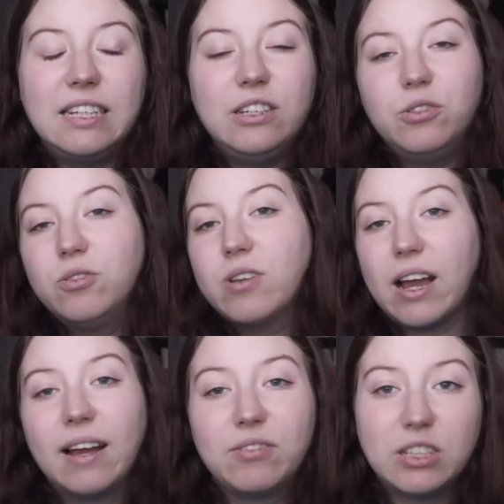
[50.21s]
You do
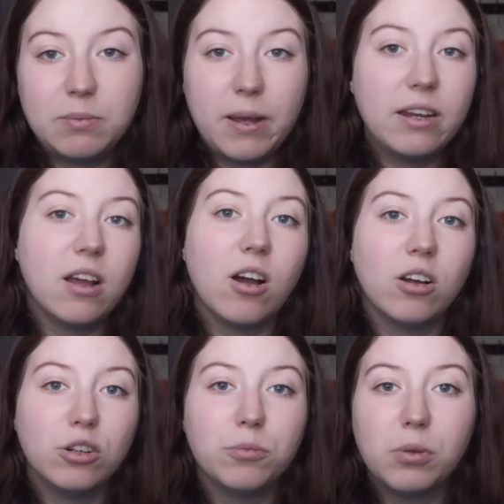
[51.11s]
not have to spend
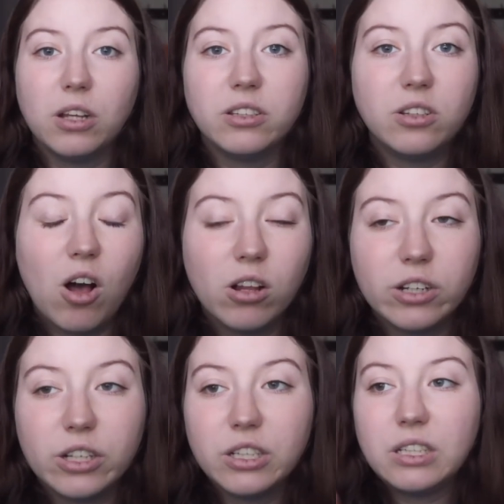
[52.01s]

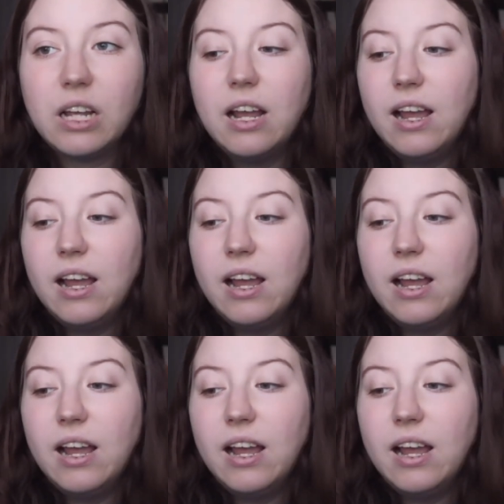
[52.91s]
$100+.